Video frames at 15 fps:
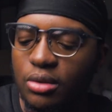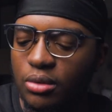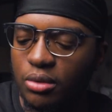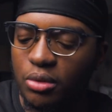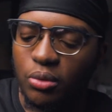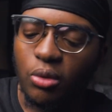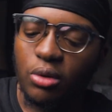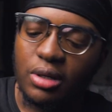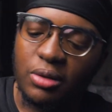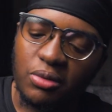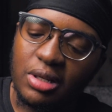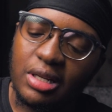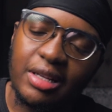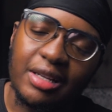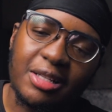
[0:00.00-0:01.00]
You know, you won't
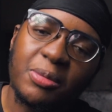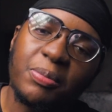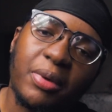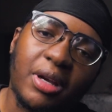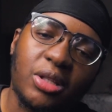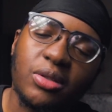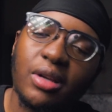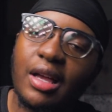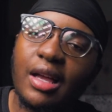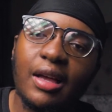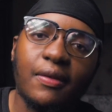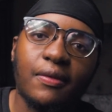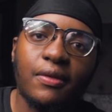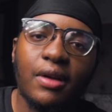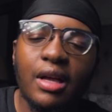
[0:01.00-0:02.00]
really expect to
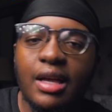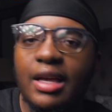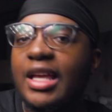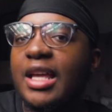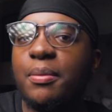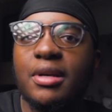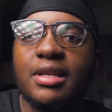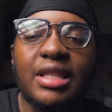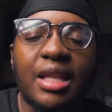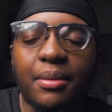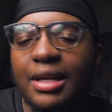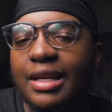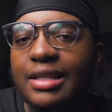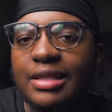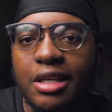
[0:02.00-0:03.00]
have image
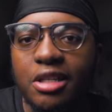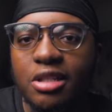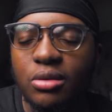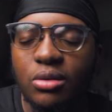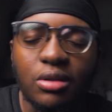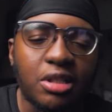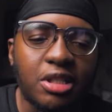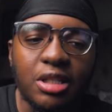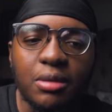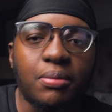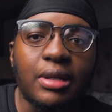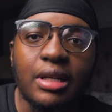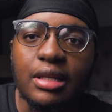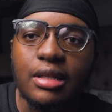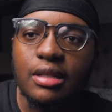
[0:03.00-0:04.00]
stabilization on a
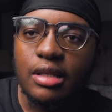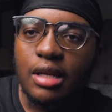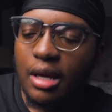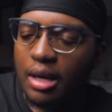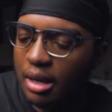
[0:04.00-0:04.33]
cheap lens,